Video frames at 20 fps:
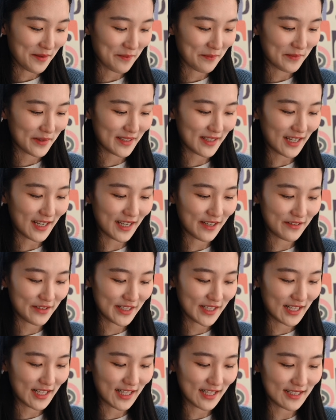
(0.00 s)
But I
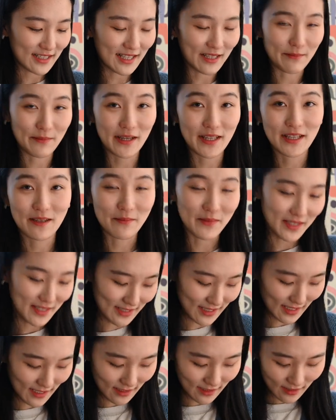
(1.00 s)
realized I made a
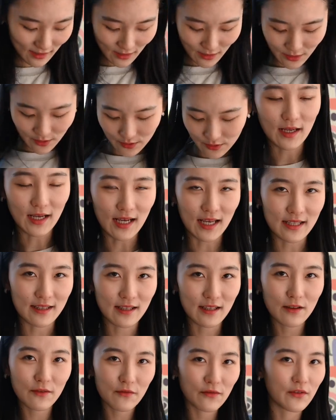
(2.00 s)
mistake. I
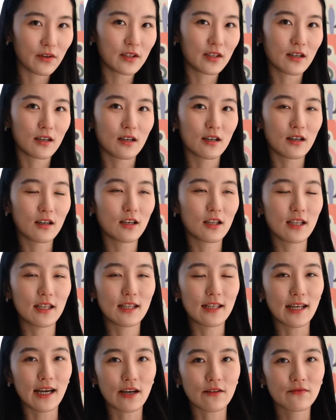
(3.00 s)
think for the
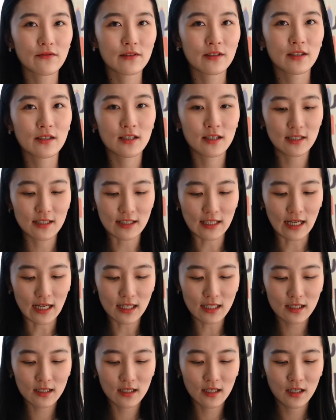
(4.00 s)
left
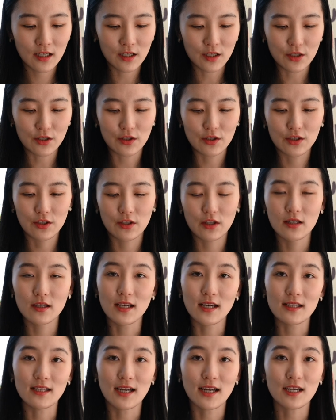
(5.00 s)
side, you shouldn't
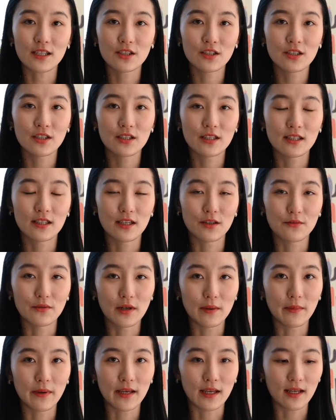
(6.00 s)
attach the
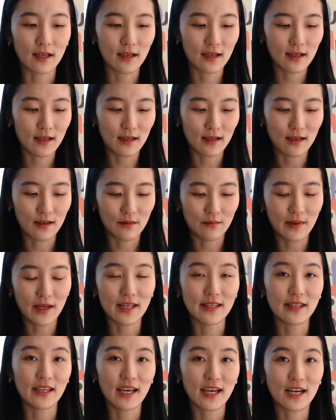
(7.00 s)
ribbing
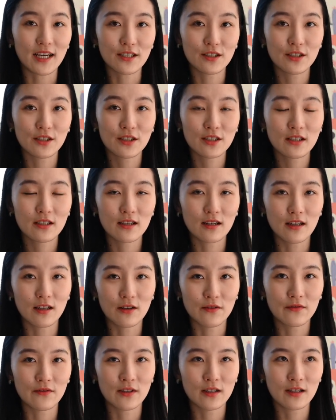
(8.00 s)
at the edge
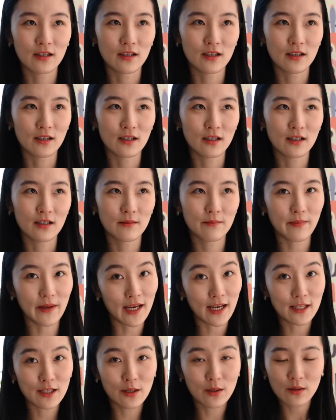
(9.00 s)
of the
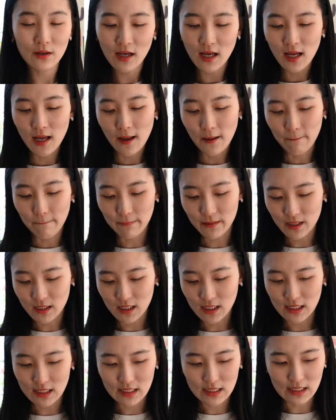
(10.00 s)
panel, but
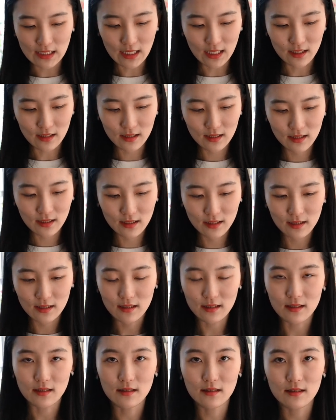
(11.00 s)
instead
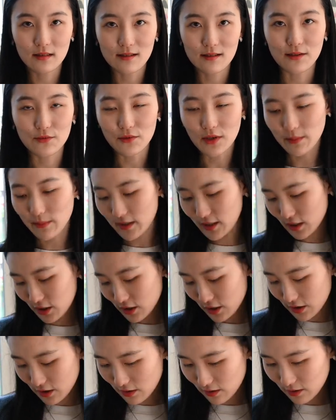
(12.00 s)
the ribbing
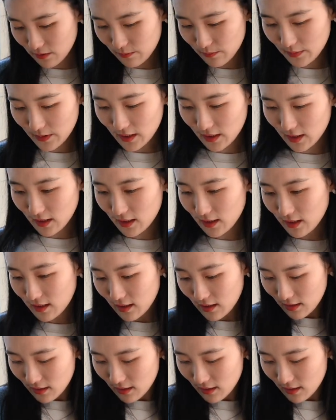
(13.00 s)
should be